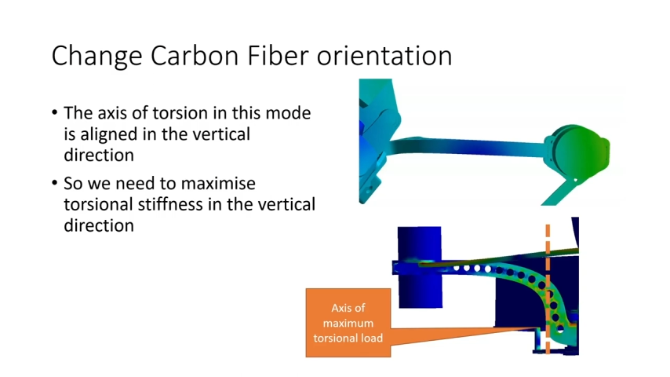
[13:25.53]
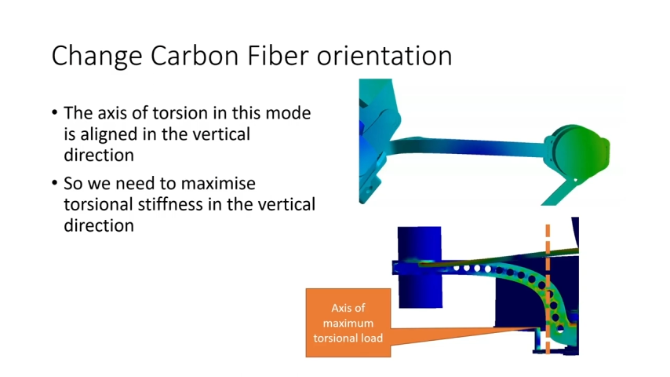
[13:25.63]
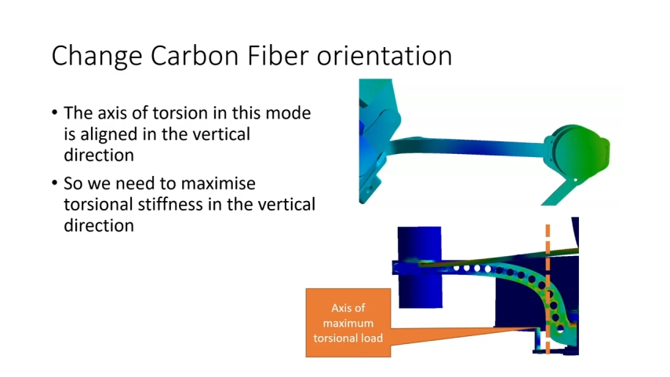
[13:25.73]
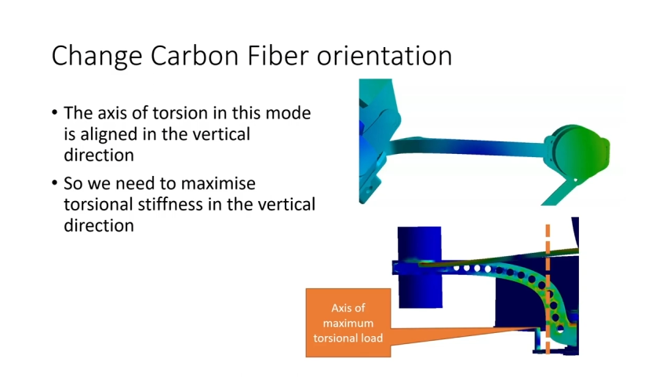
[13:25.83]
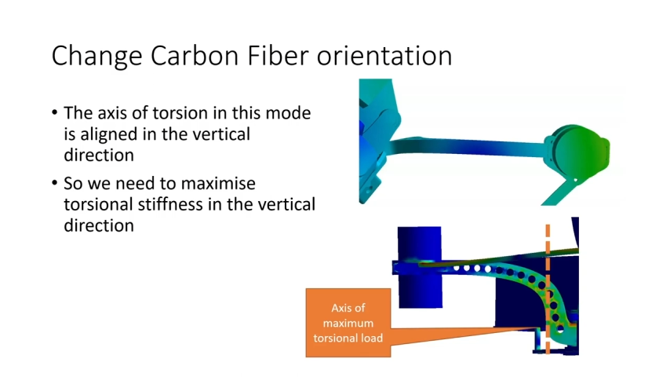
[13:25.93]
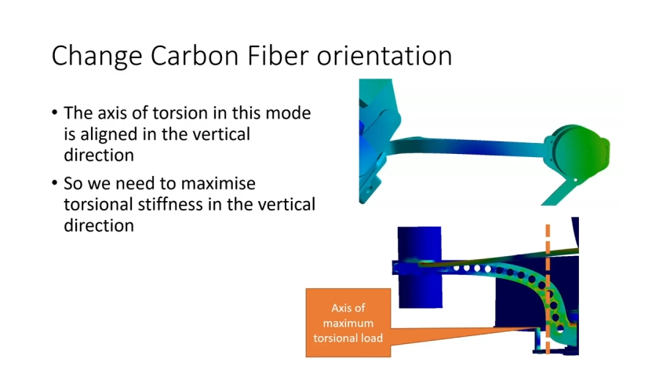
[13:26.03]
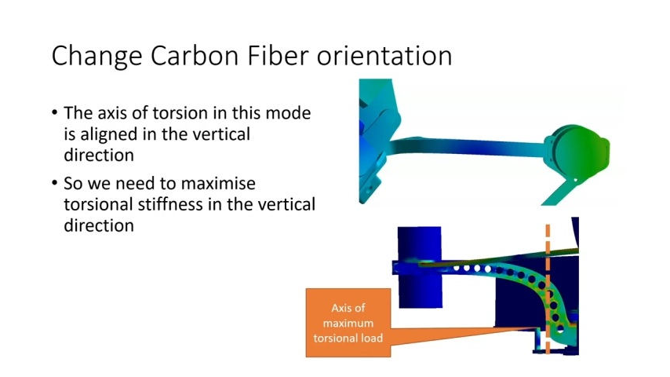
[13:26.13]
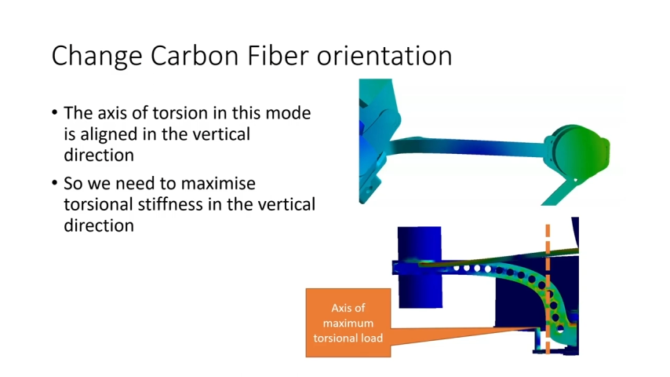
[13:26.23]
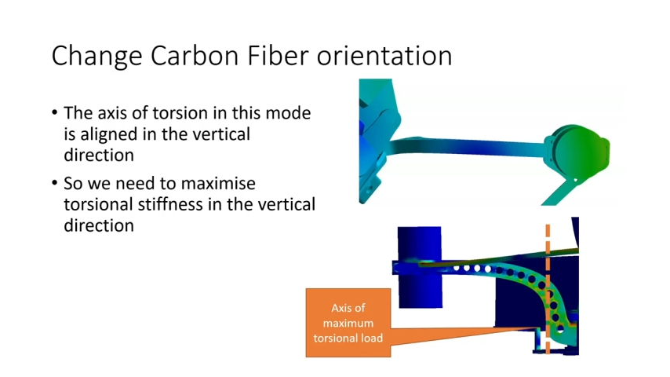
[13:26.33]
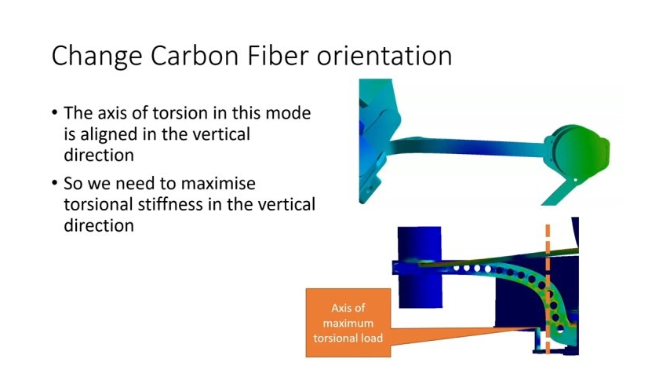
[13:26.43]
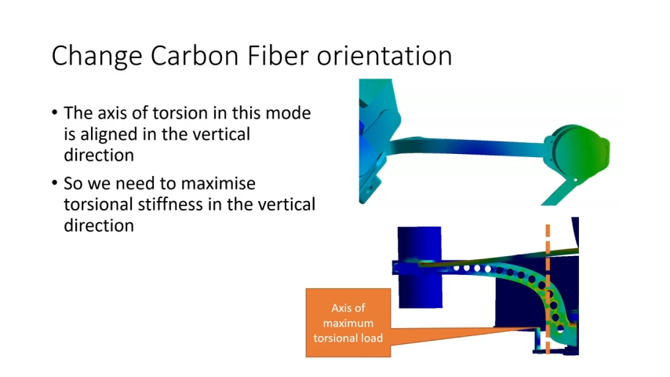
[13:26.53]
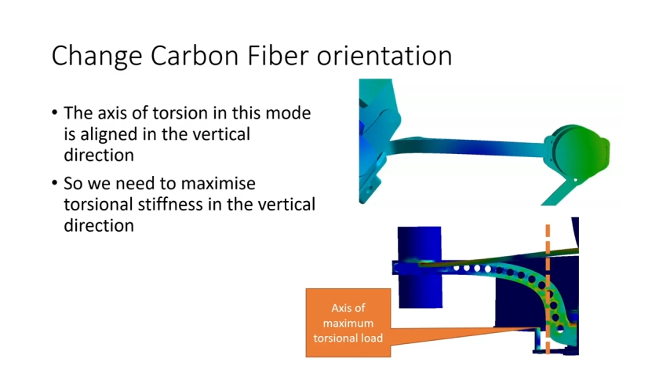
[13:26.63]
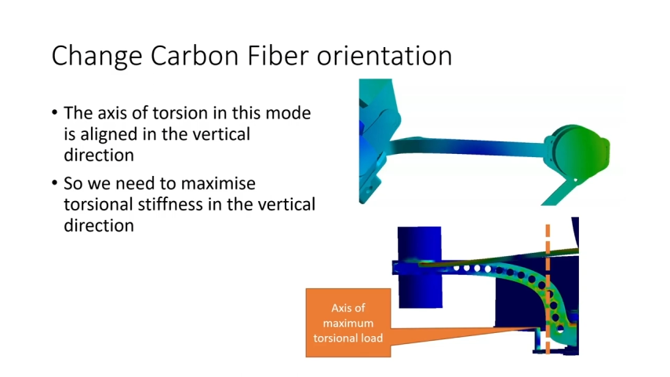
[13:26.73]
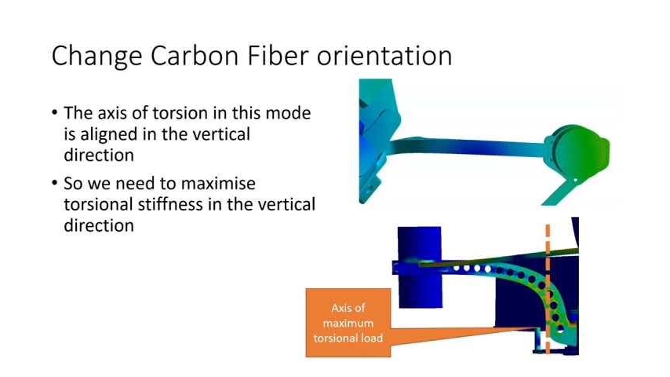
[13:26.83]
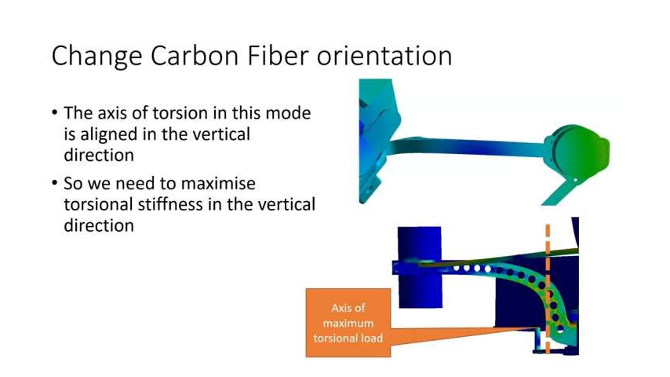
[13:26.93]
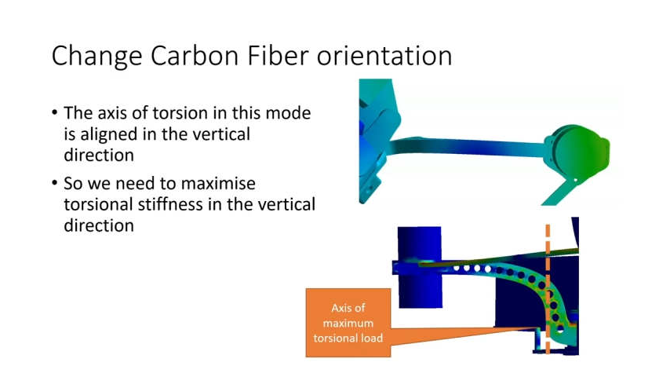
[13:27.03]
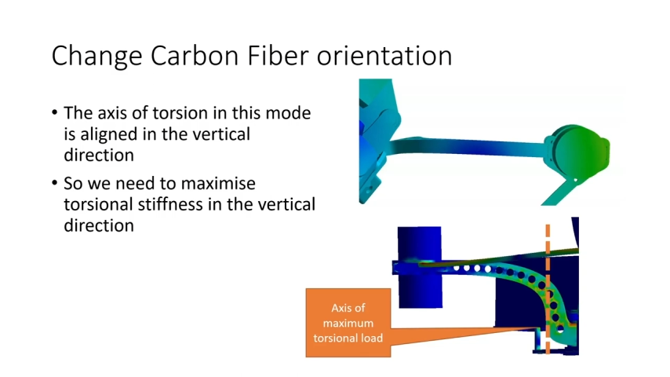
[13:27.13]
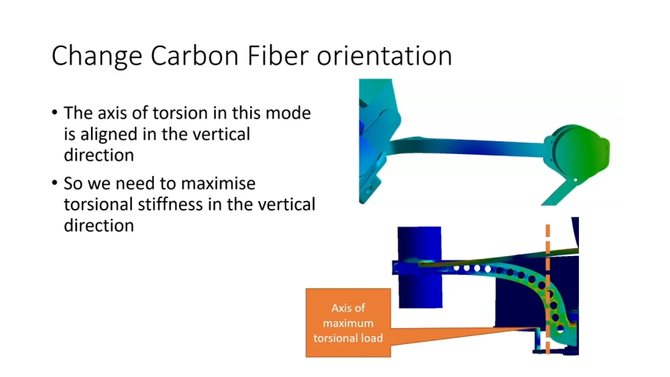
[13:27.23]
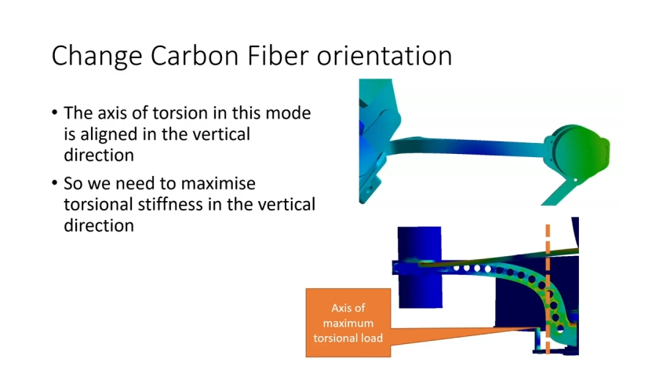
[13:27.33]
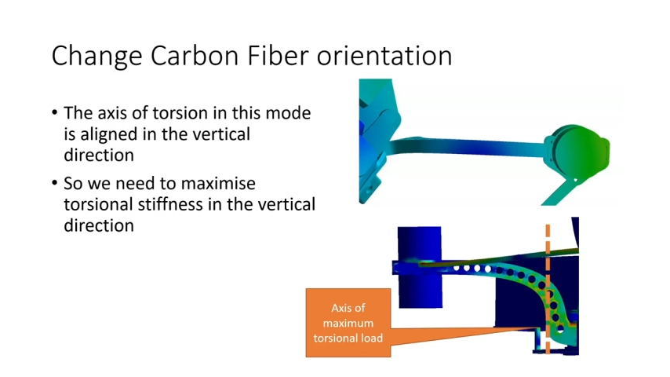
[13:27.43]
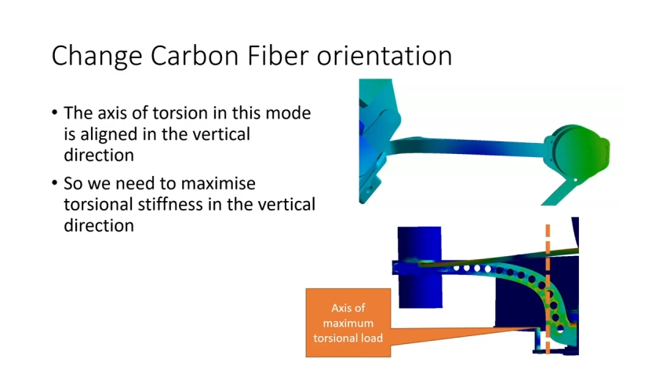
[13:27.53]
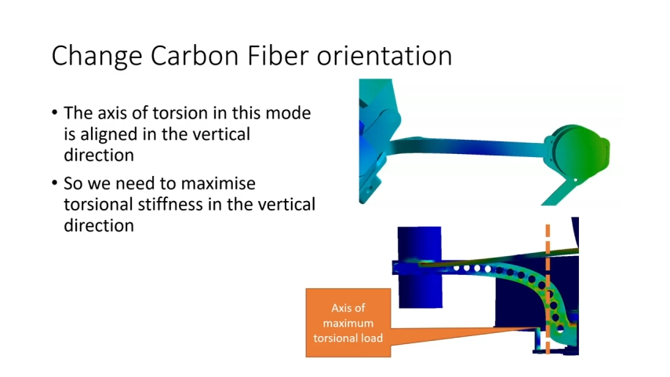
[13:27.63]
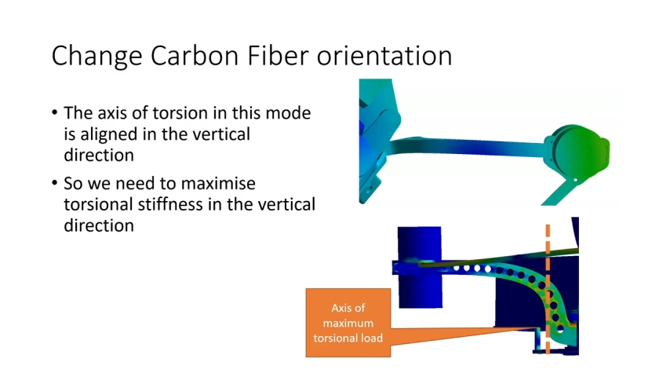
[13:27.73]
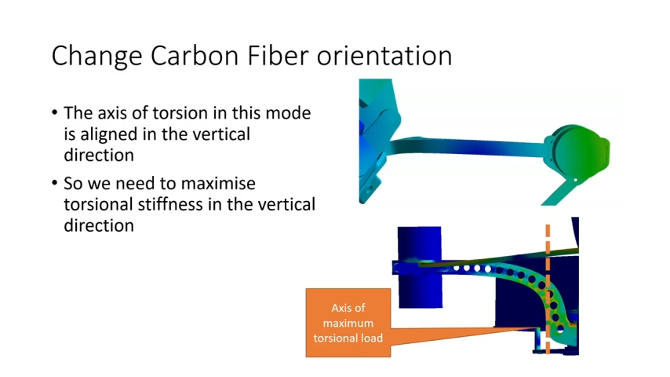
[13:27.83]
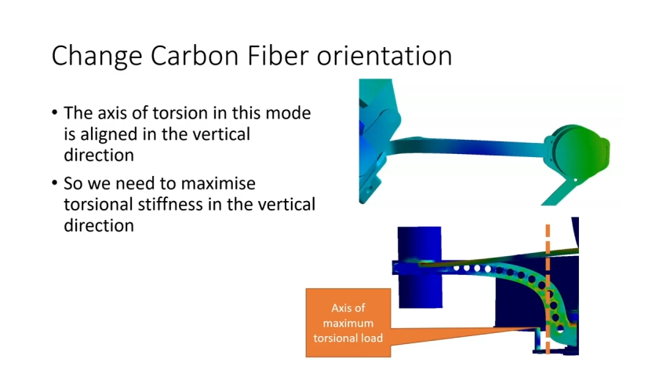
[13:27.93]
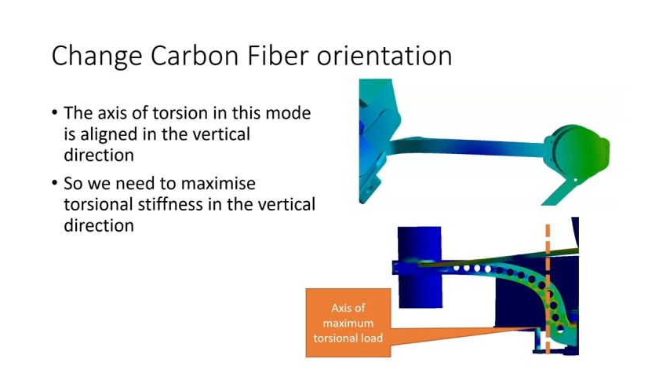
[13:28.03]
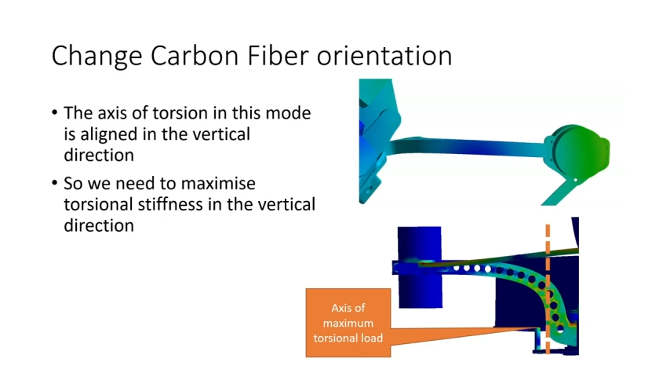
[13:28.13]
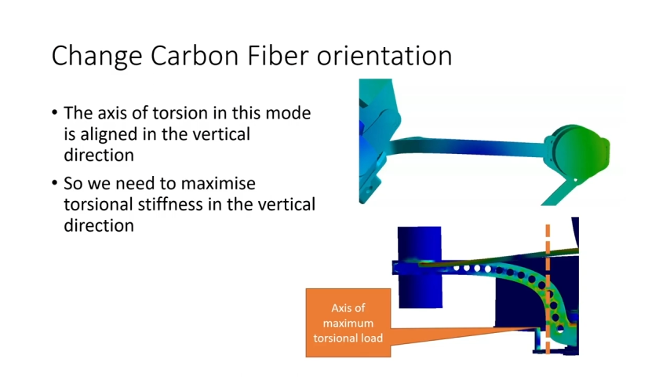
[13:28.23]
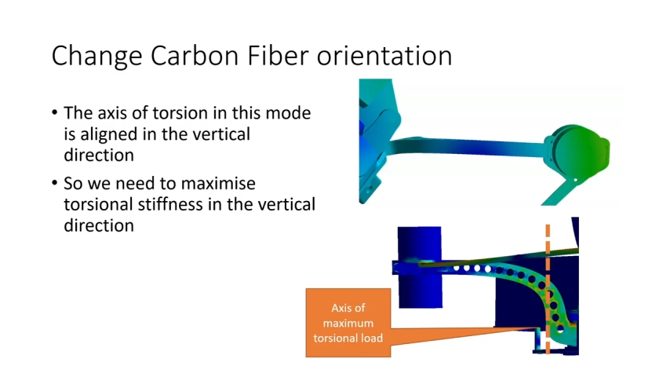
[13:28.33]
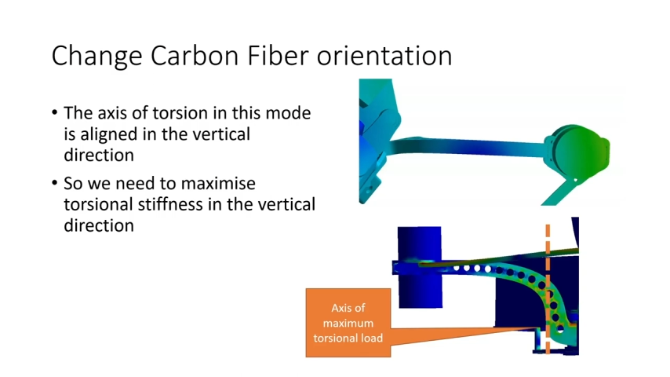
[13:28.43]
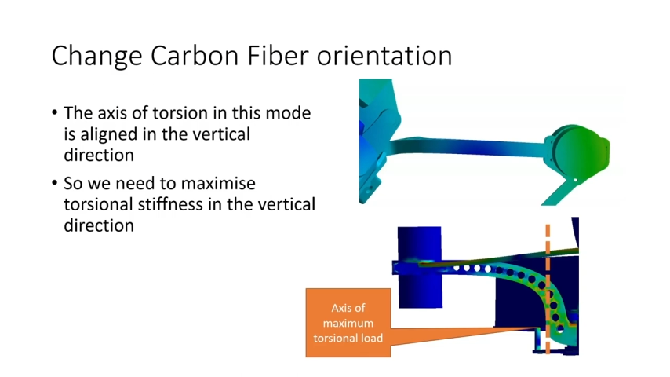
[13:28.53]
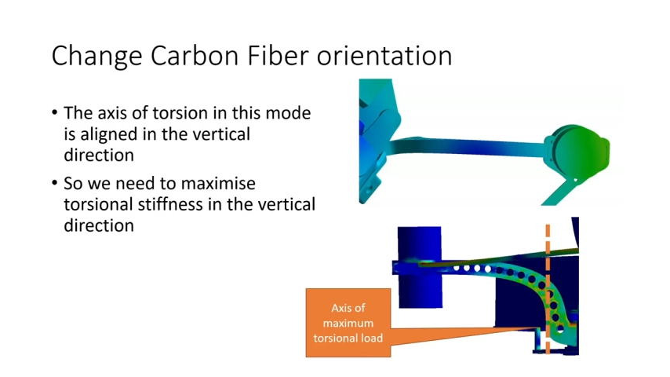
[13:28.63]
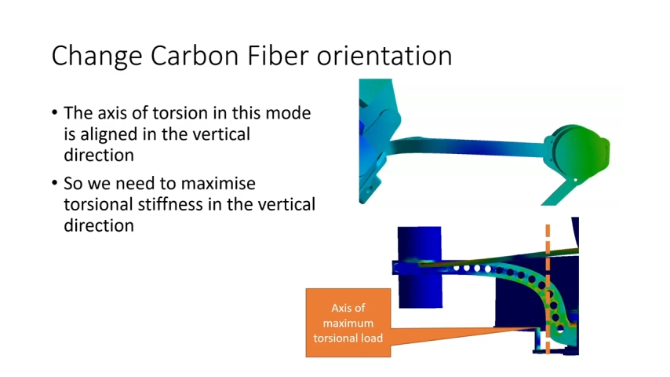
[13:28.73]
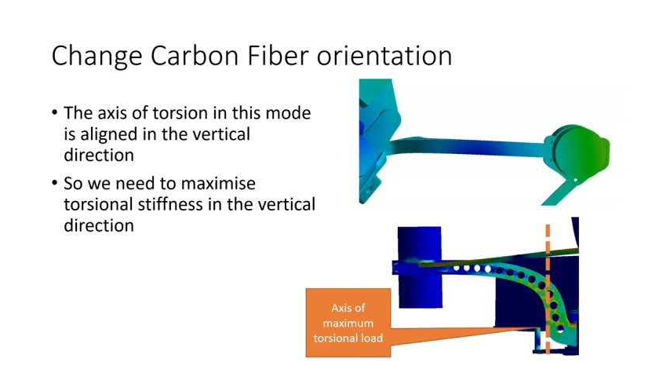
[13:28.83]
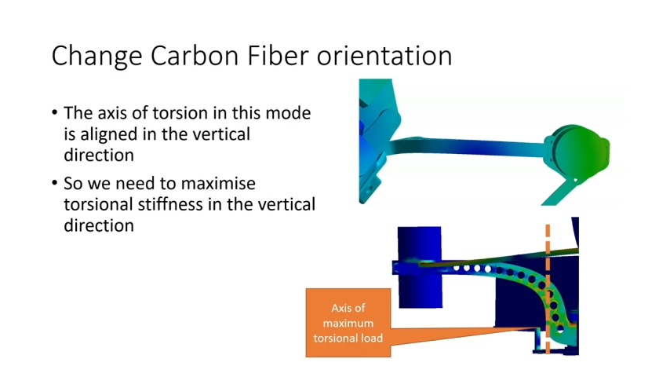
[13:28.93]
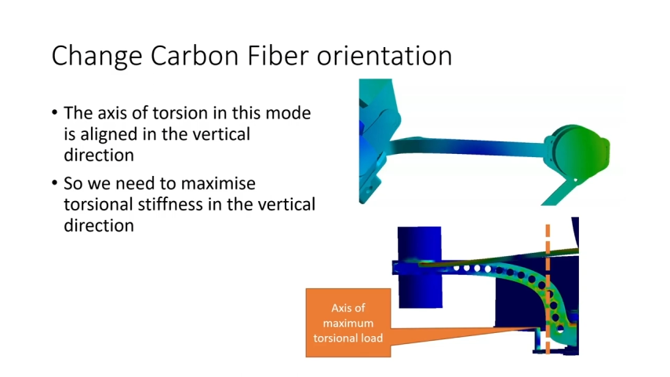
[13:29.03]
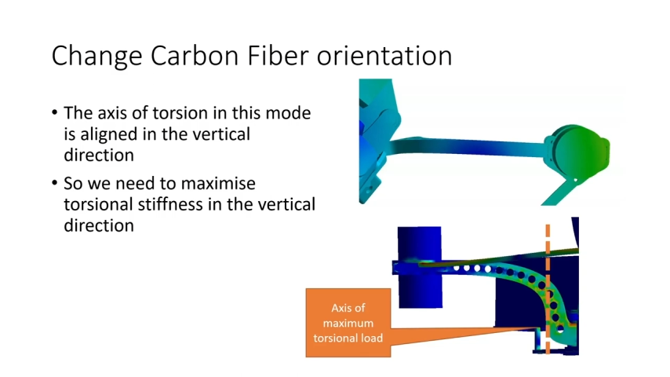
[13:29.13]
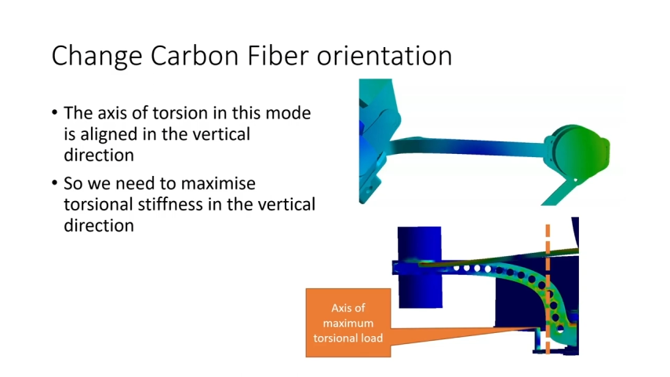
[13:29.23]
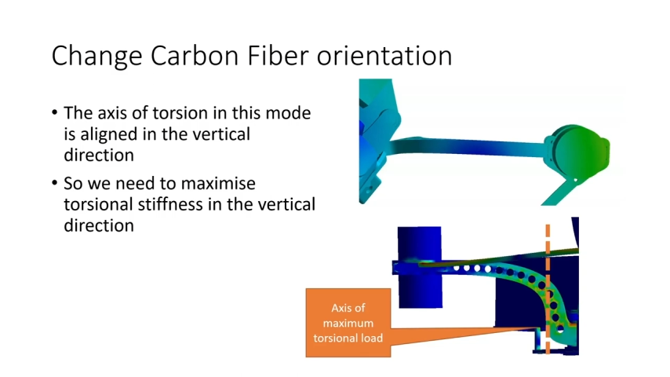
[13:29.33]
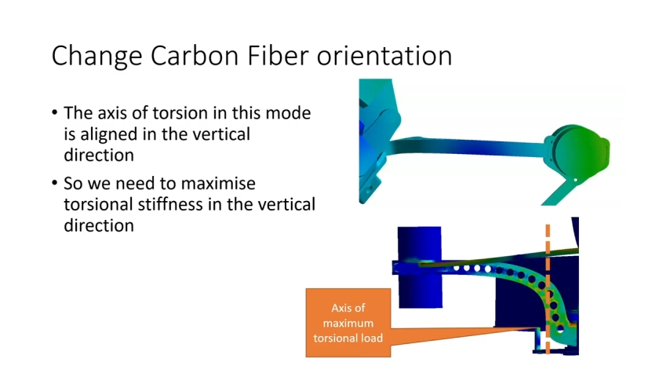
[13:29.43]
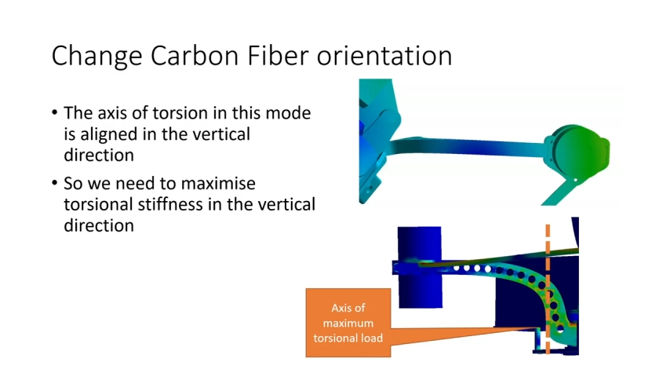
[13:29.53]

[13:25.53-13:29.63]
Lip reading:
No face is visible, so there are no lips to read.